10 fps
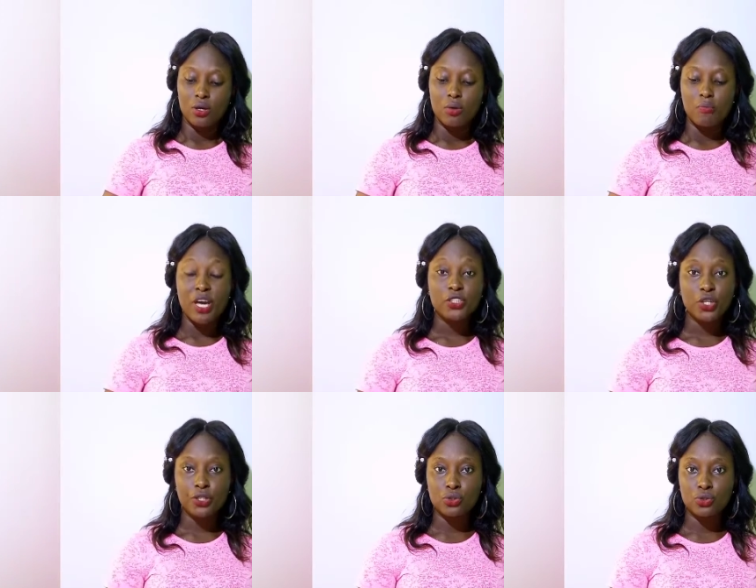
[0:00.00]
Measure
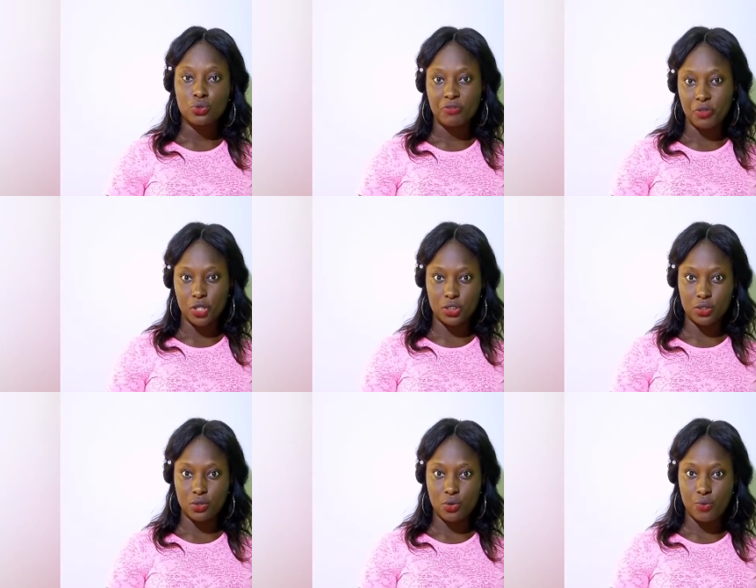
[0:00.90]
in 2 if it doesn't
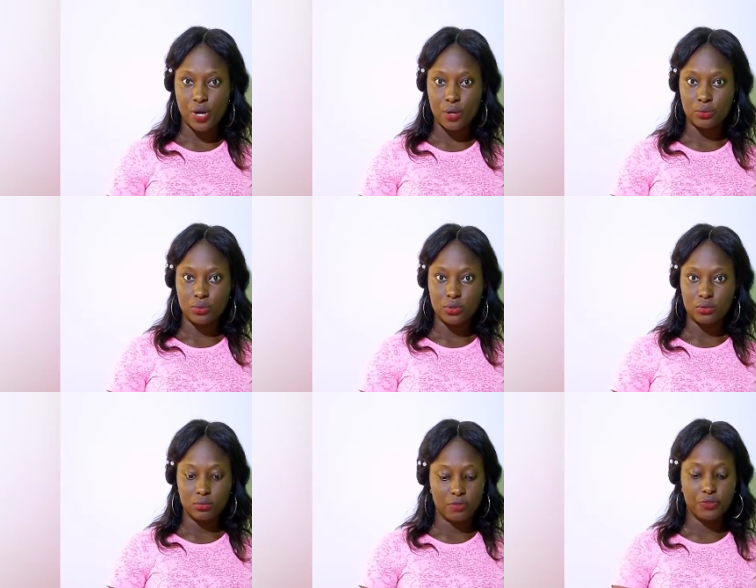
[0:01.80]
go round.
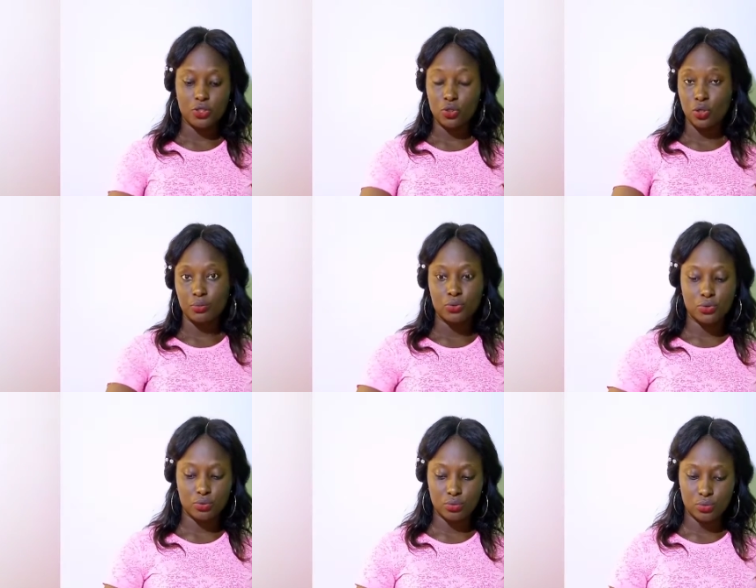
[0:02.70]
If it's not up
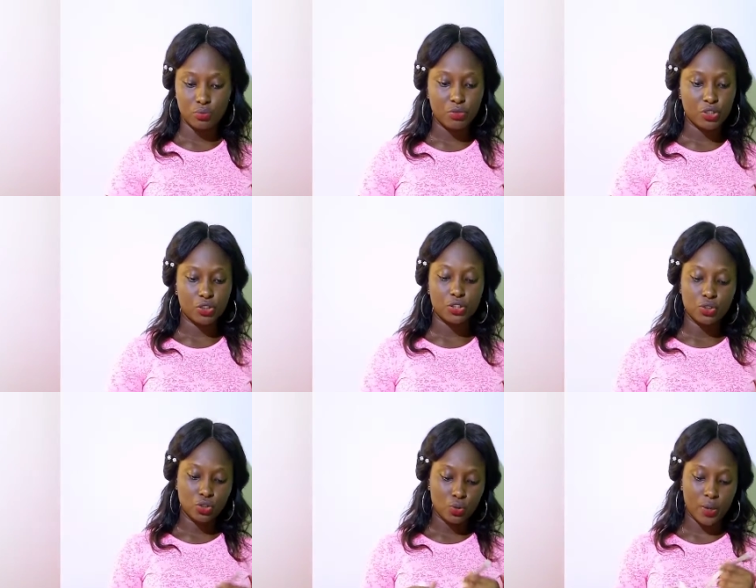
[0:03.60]
to, measure it
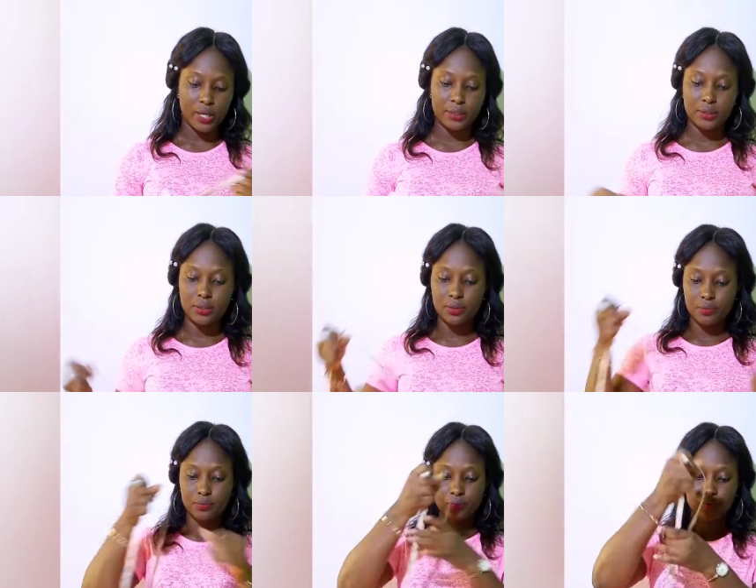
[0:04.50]
twice.
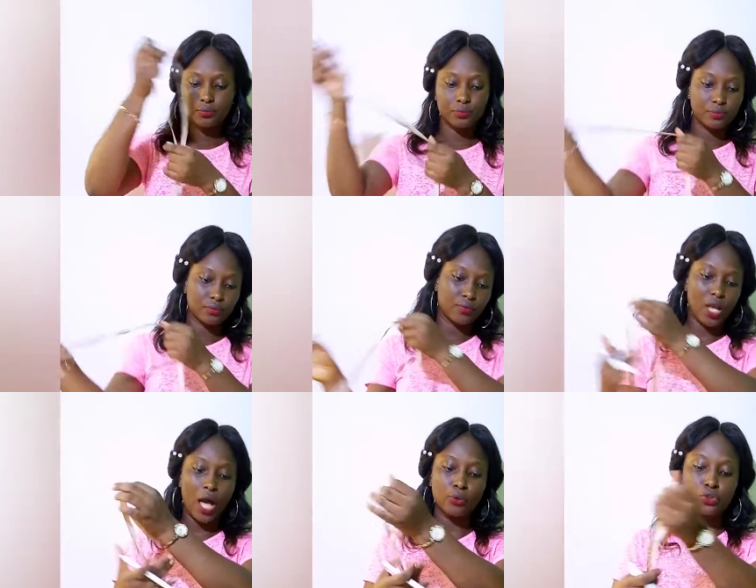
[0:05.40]

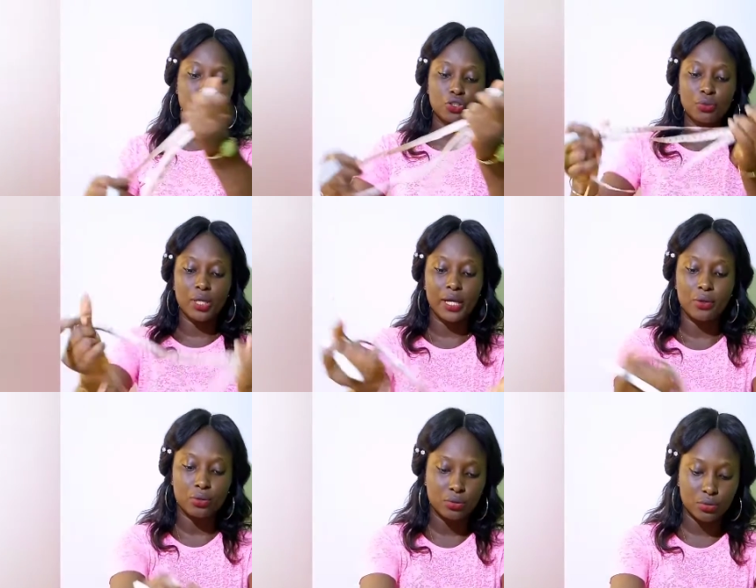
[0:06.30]
I'll show you what I
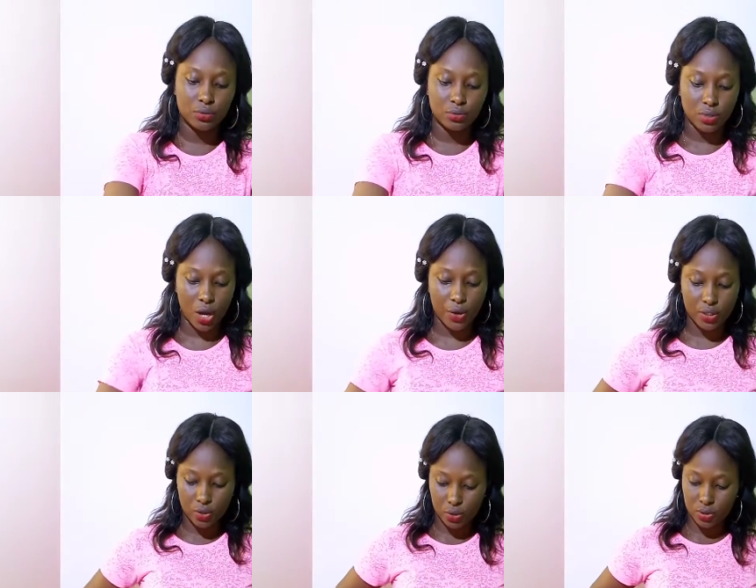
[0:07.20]
got. I already
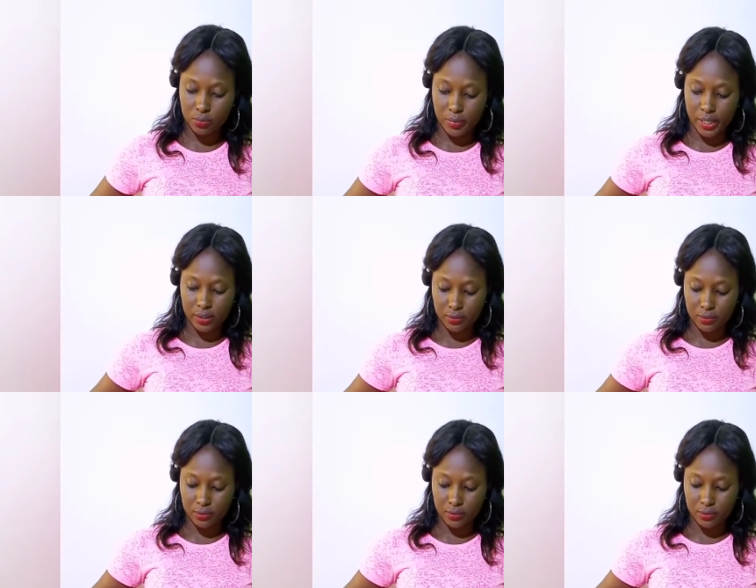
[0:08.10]
cut mine.